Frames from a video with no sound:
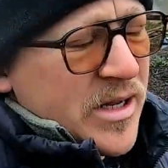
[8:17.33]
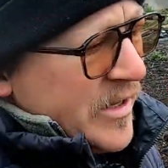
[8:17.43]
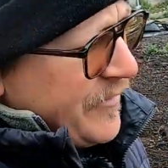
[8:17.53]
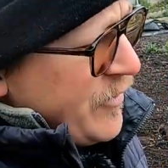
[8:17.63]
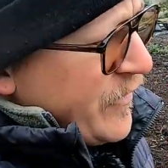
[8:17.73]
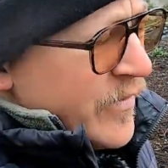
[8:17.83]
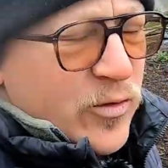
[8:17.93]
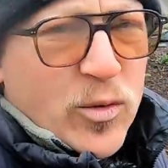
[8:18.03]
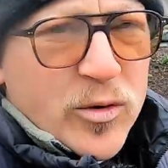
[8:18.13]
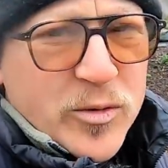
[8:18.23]
if you've
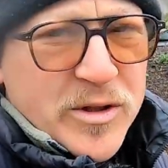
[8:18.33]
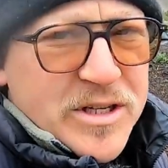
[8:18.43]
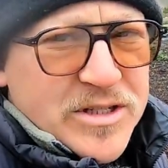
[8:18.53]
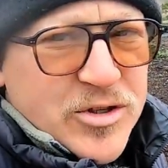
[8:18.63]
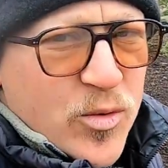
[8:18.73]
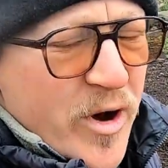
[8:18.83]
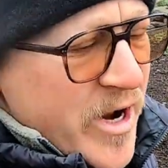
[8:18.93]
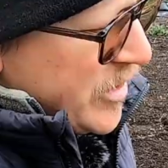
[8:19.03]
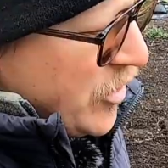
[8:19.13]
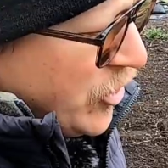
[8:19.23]
ever worked with this
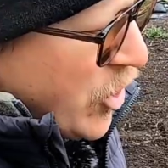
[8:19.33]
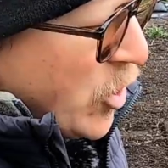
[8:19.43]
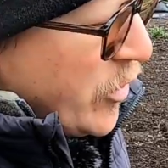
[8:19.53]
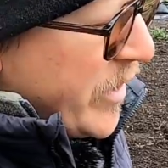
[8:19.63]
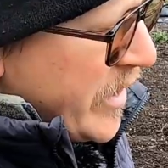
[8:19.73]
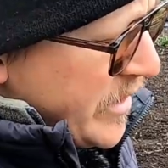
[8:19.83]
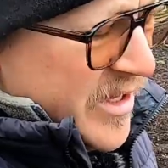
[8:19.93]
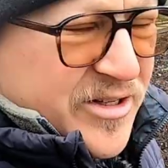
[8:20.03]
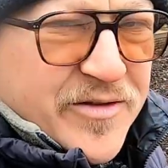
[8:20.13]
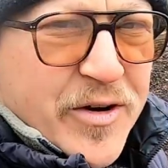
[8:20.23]
twine, you'll know that
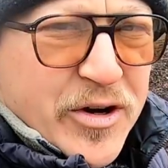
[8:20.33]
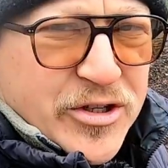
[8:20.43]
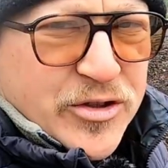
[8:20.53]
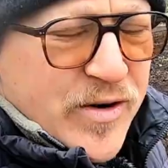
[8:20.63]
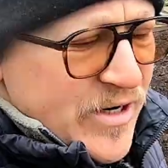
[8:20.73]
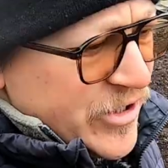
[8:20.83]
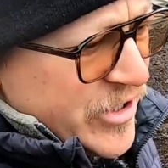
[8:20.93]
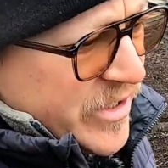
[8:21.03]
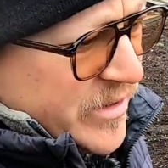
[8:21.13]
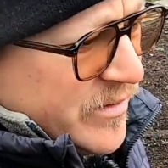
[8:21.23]
it's very
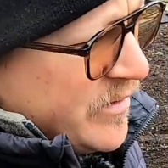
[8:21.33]
stretchy, and